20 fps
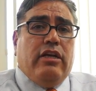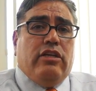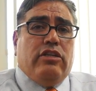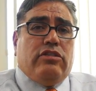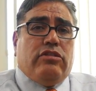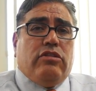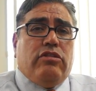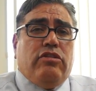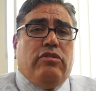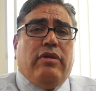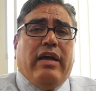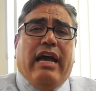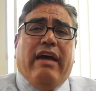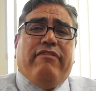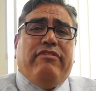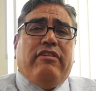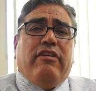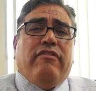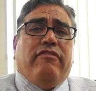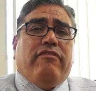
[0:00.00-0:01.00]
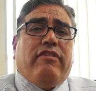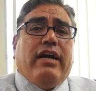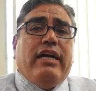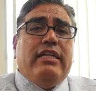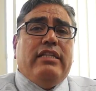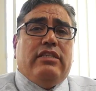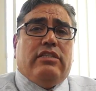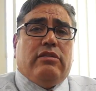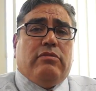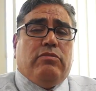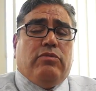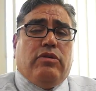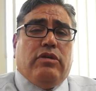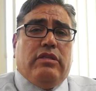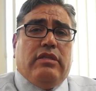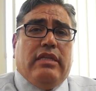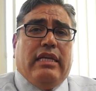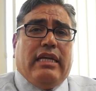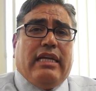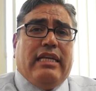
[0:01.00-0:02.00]
So you have to find
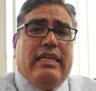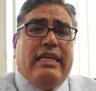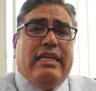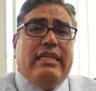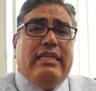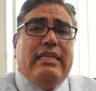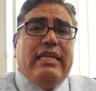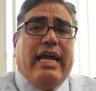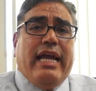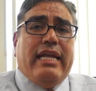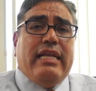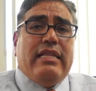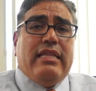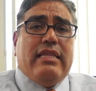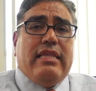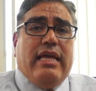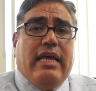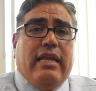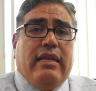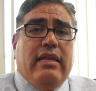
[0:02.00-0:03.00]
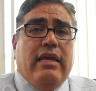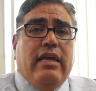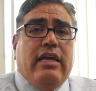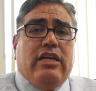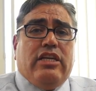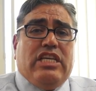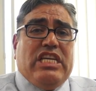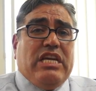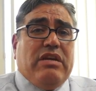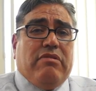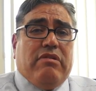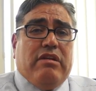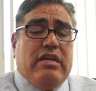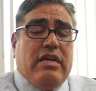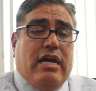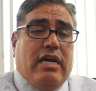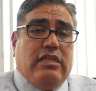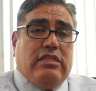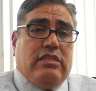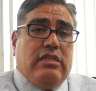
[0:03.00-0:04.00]
someone that can ignite that
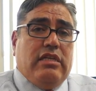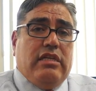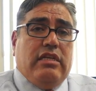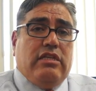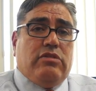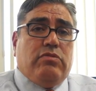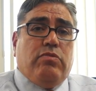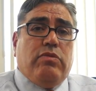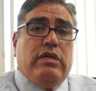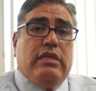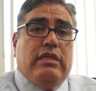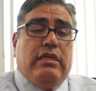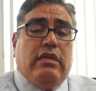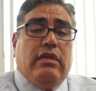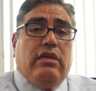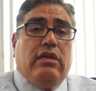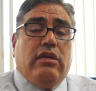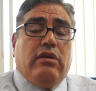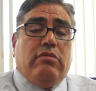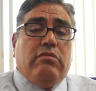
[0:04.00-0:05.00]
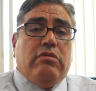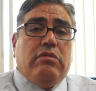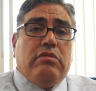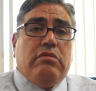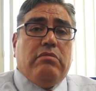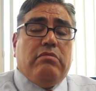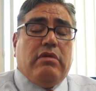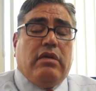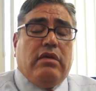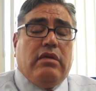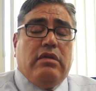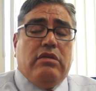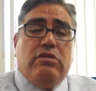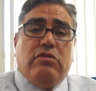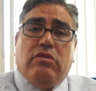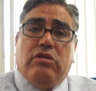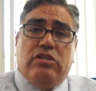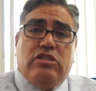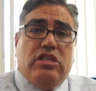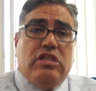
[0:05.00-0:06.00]
curiosity, as we did here with
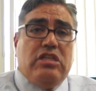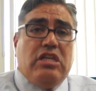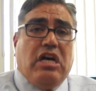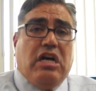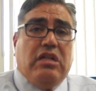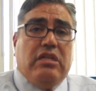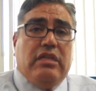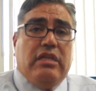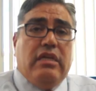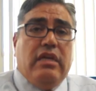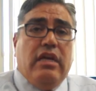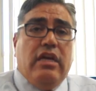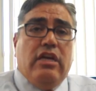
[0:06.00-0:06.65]
Norjan Dali.